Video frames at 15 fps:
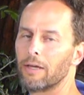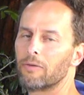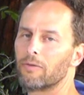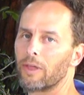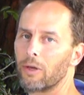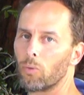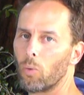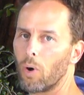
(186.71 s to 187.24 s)

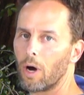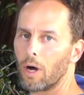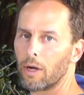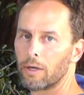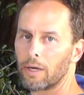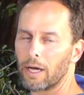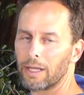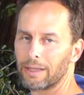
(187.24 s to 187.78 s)
if they
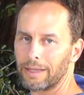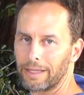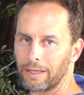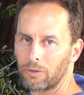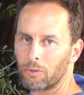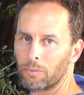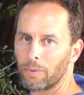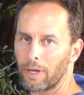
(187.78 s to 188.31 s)
want a
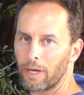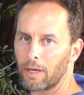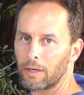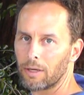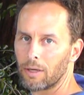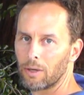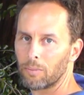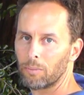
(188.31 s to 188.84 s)
little bit
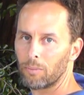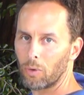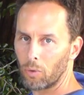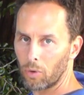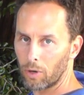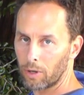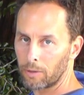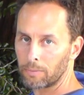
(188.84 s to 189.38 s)

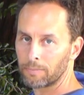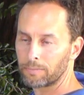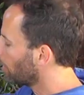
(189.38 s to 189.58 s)
more